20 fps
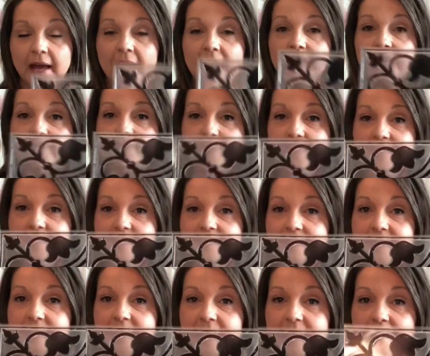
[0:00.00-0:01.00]
And this
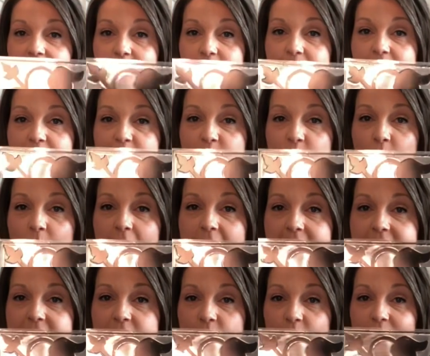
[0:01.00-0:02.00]
stamp is what
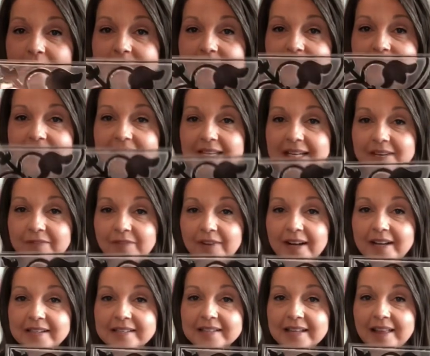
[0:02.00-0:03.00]
is going to give
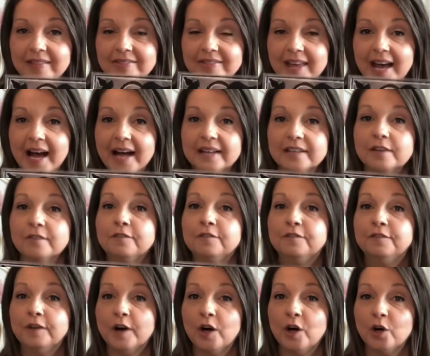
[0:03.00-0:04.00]
us that
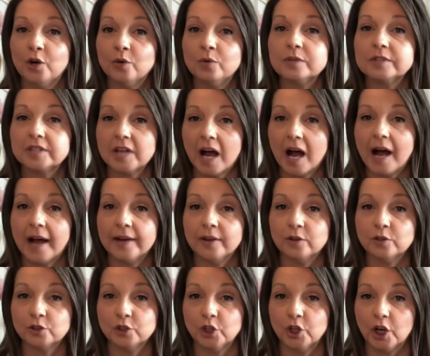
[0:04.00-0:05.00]
faux
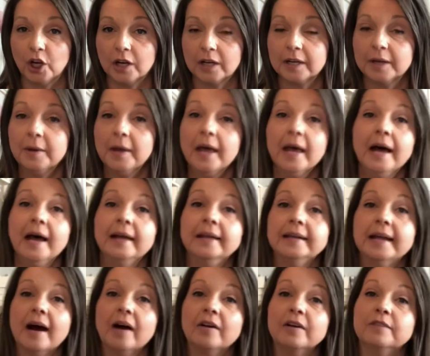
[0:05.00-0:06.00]
tile look.
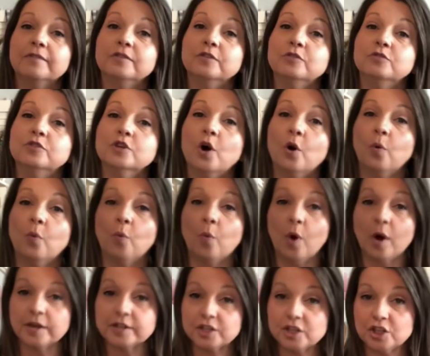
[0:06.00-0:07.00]
Now, if you don't
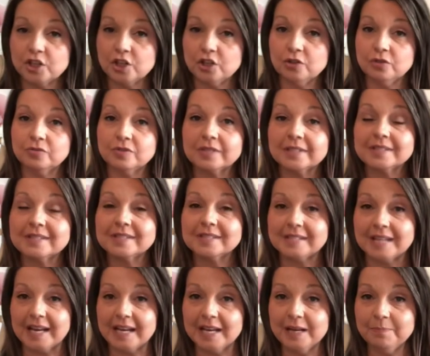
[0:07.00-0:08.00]
want to use
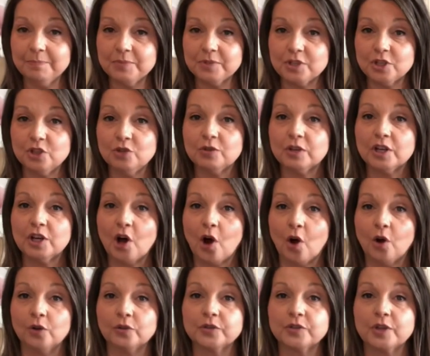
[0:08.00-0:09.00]
stamps, you can
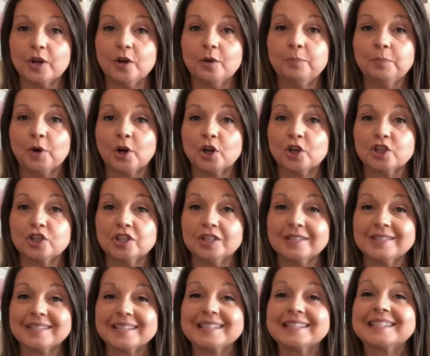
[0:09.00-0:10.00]
also
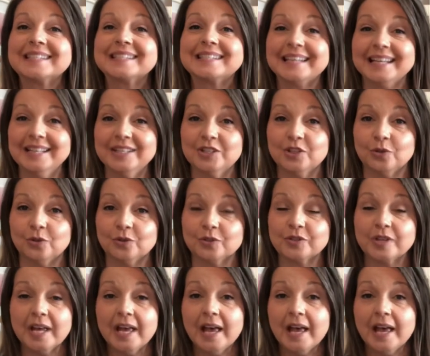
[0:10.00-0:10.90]
purchase stencils.